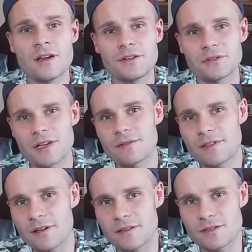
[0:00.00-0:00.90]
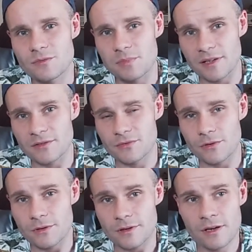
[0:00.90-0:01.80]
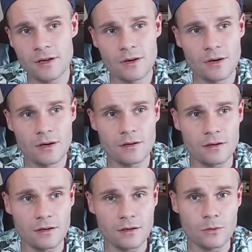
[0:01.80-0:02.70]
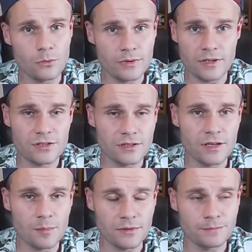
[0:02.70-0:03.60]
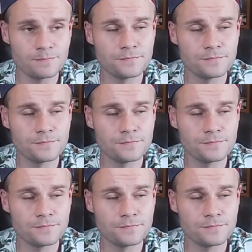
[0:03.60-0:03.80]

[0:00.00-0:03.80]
not everything that you plan for will actually happen.